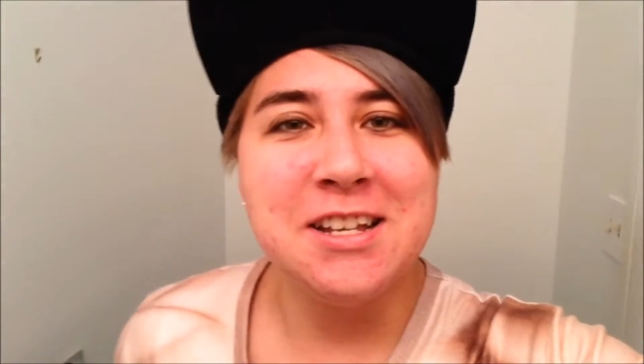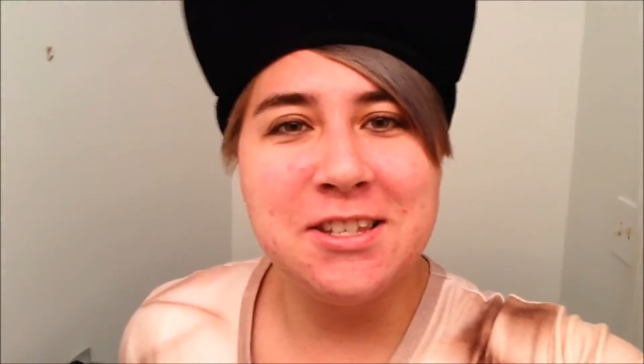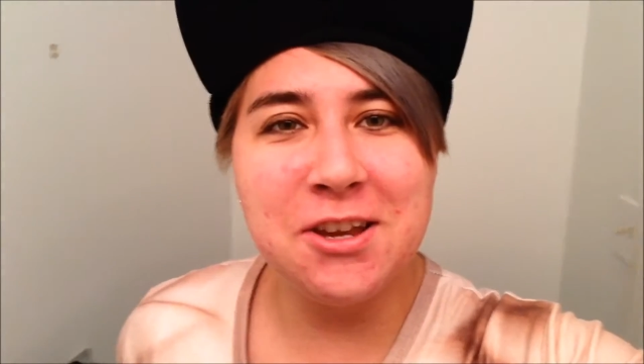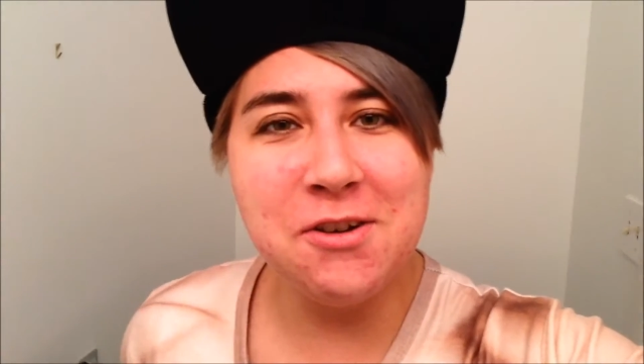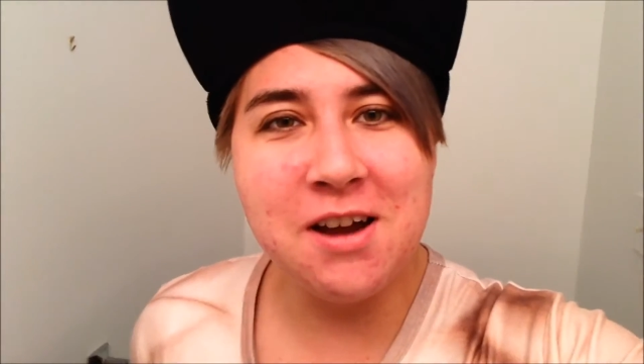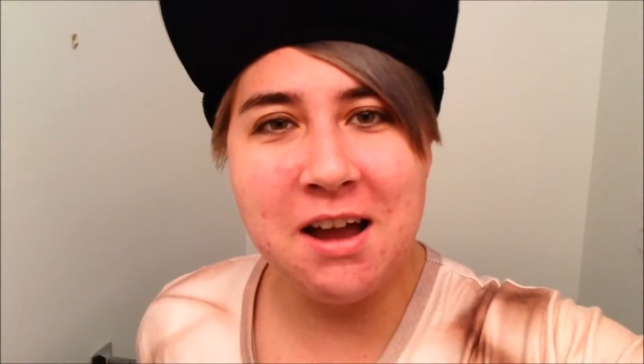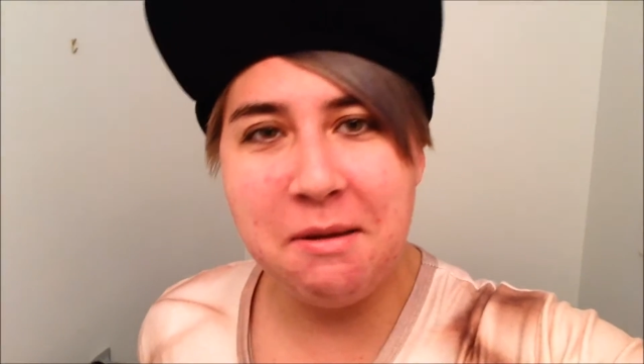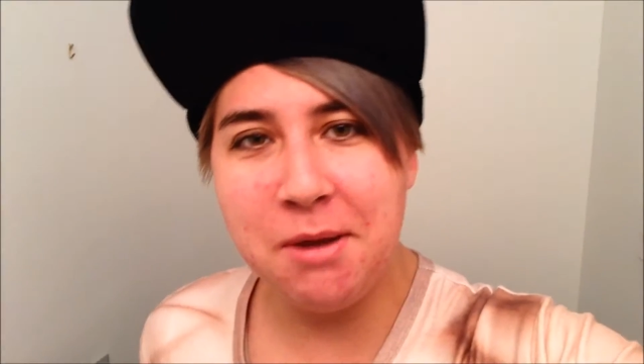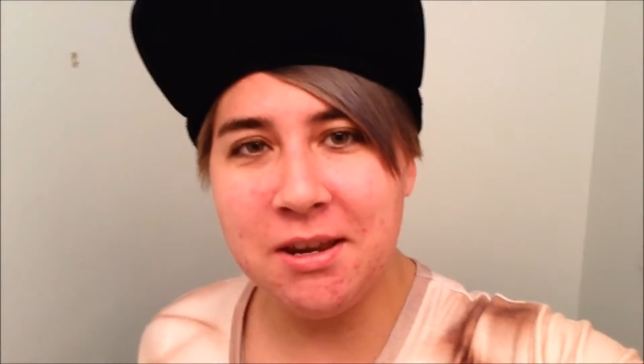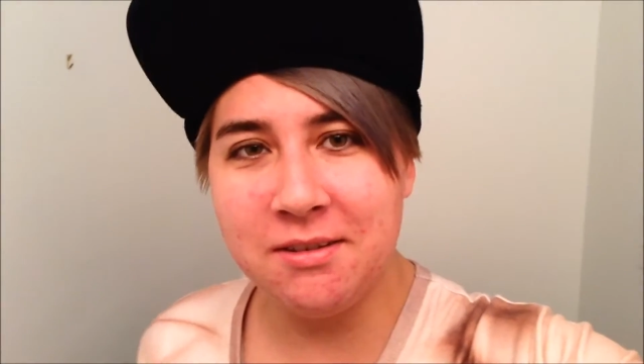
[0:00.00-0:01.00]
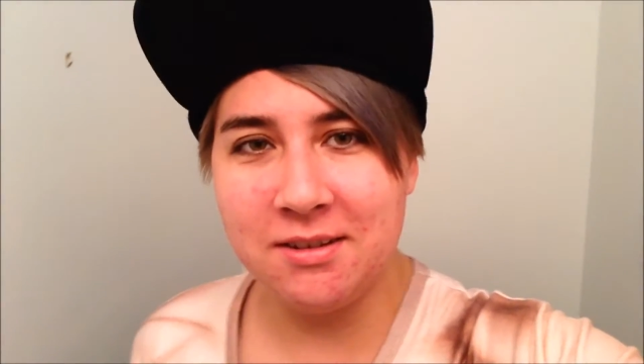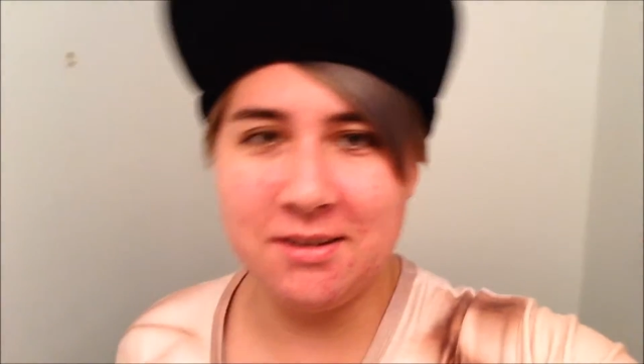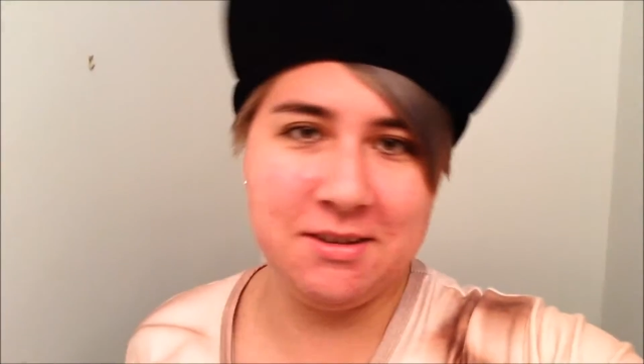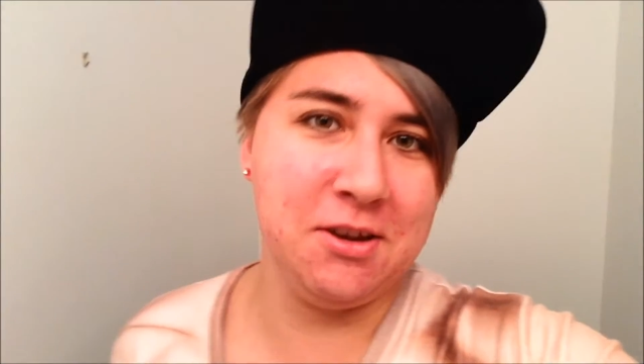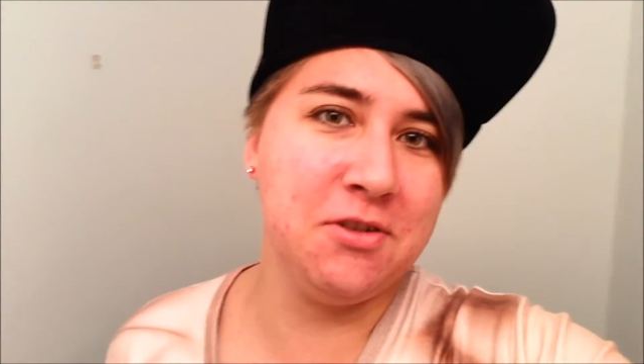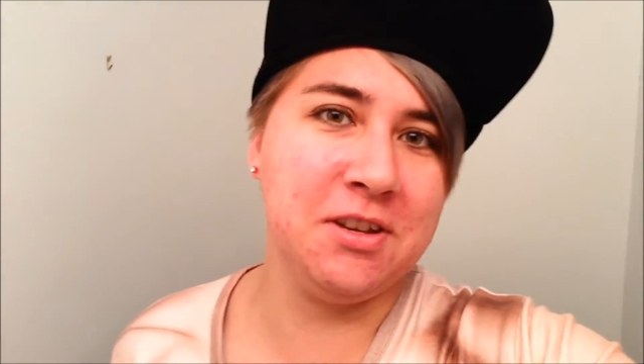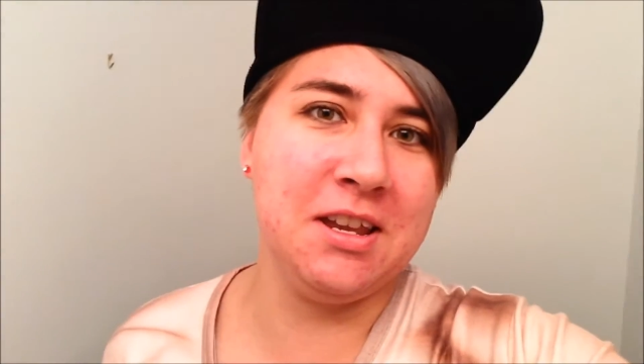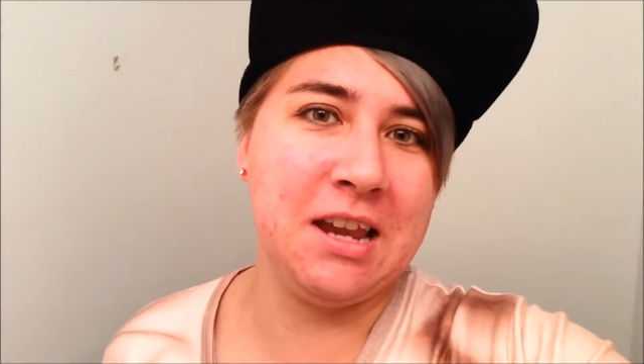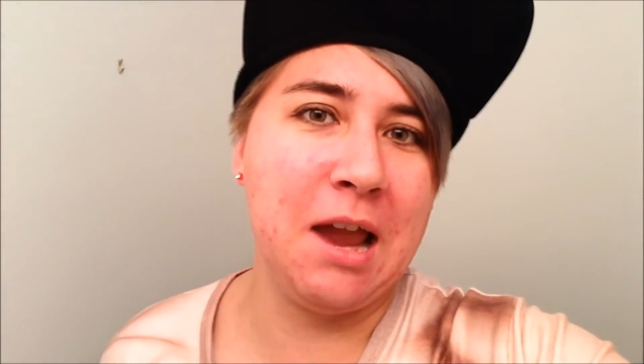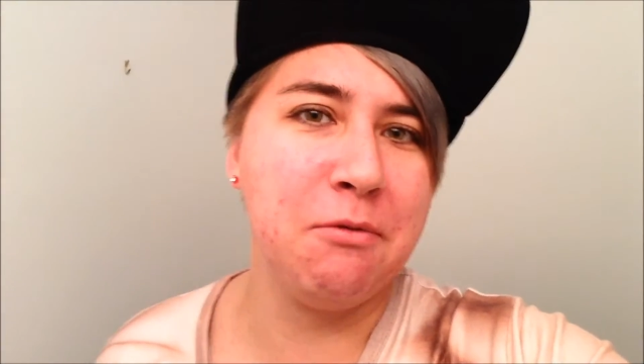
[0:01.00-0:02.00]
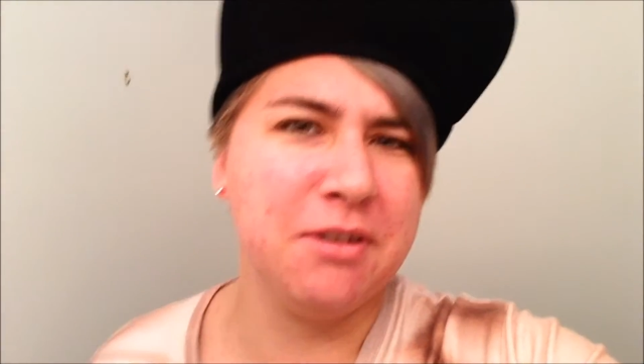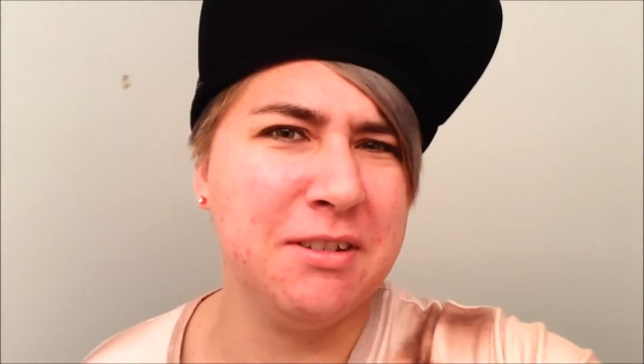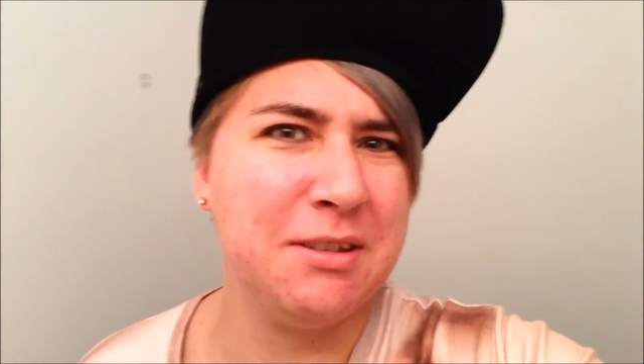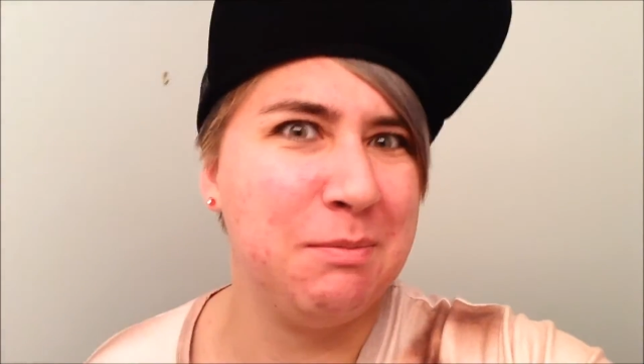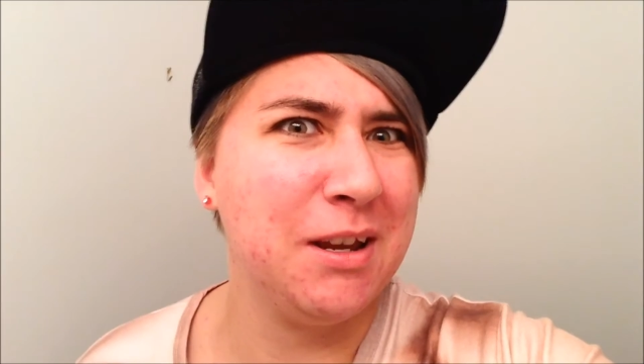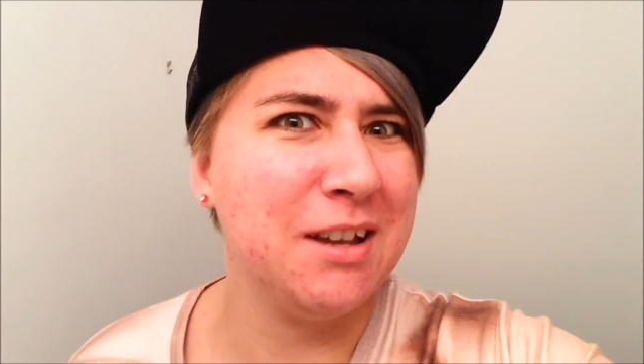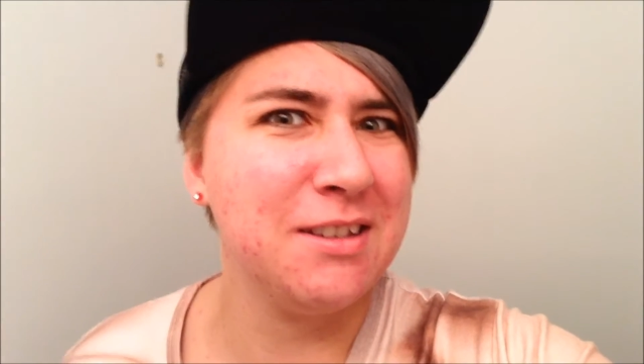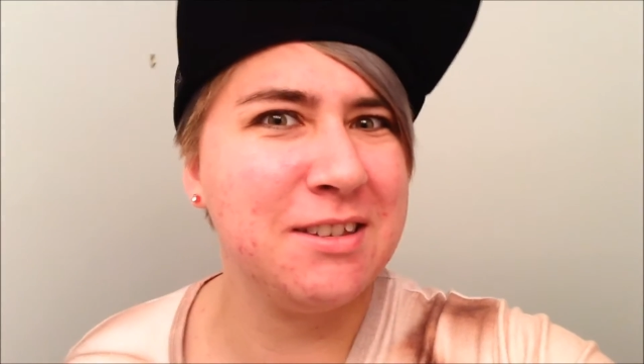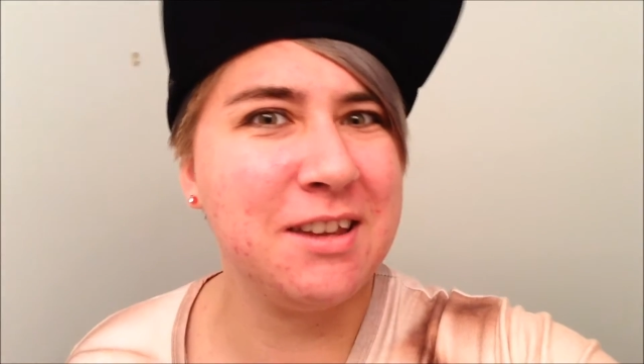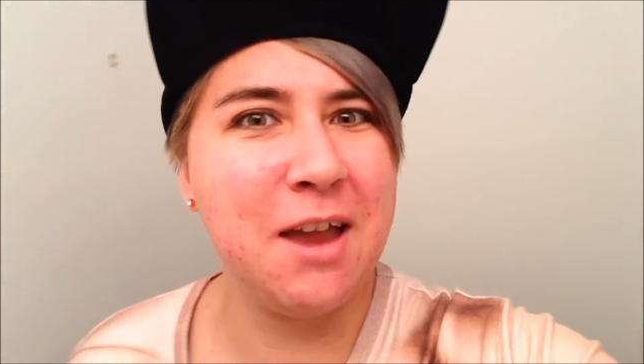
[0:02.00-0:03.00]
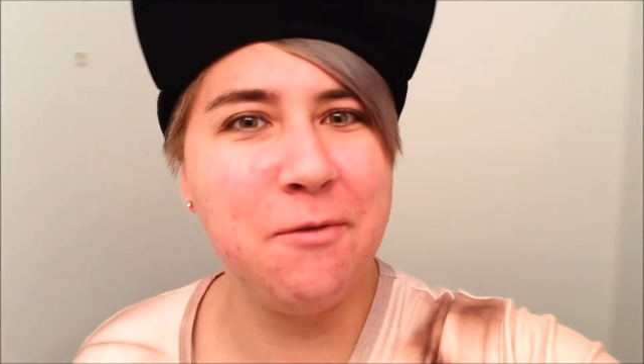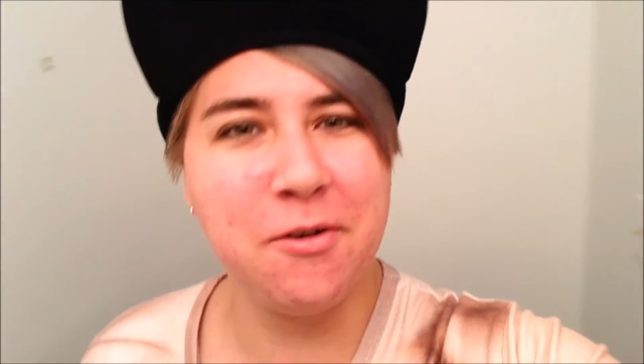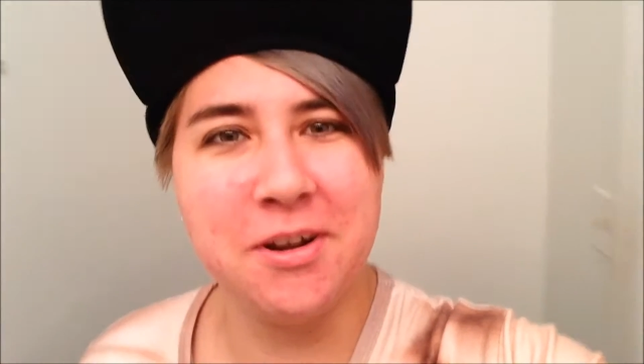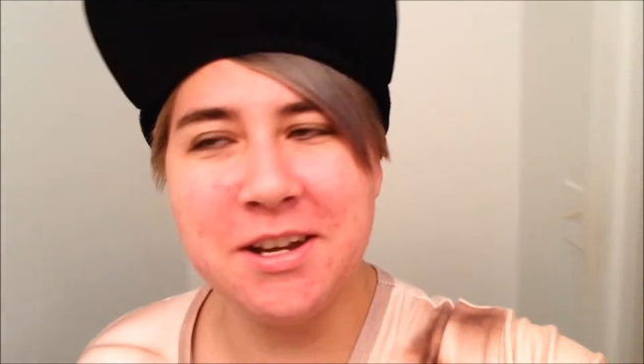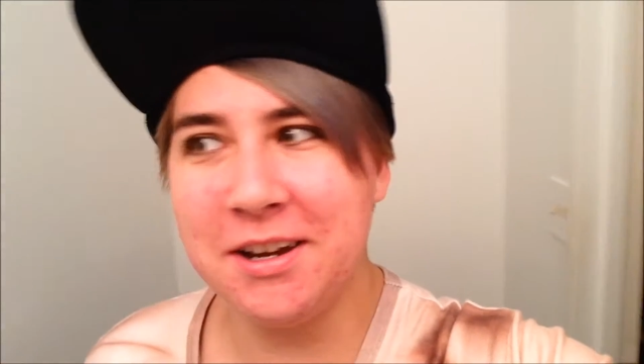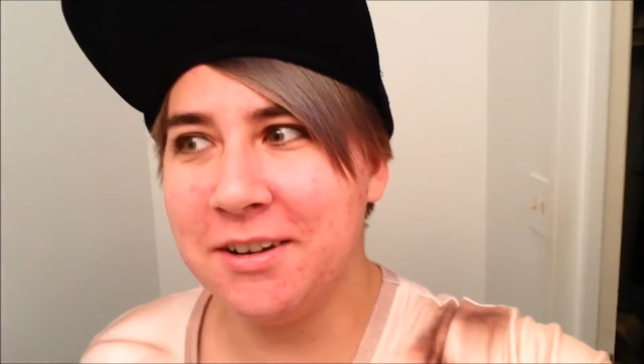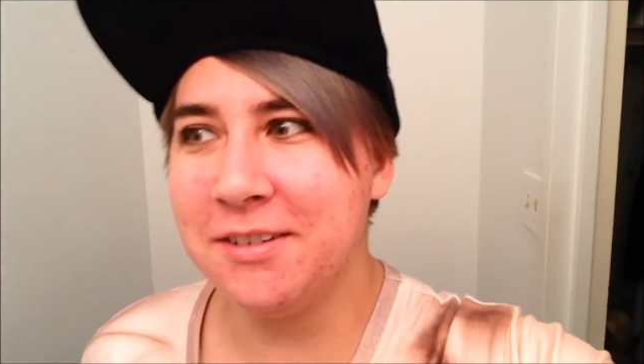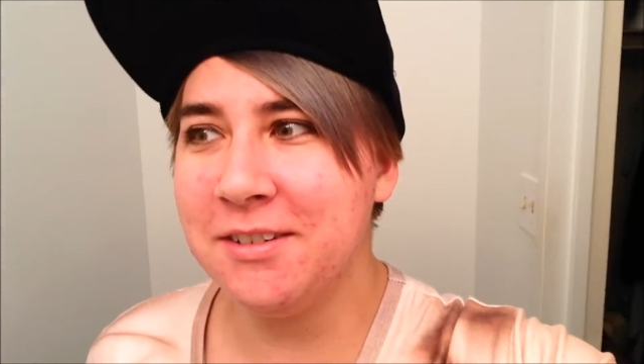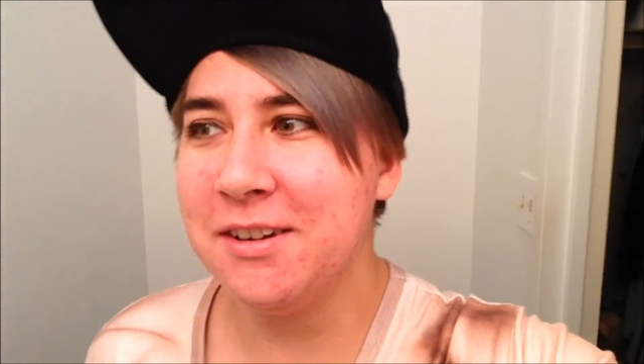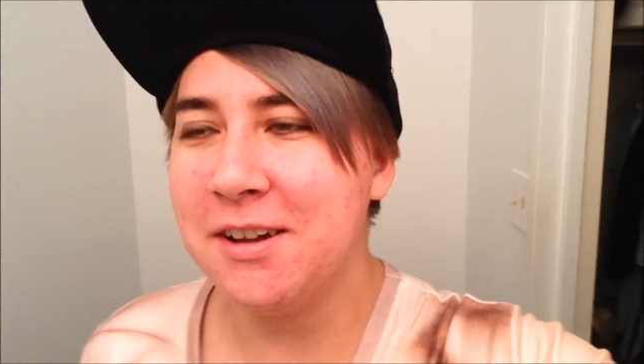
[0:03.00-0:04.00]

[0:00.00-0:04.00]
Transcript: So, I mean, usually I wouldn't because I've already done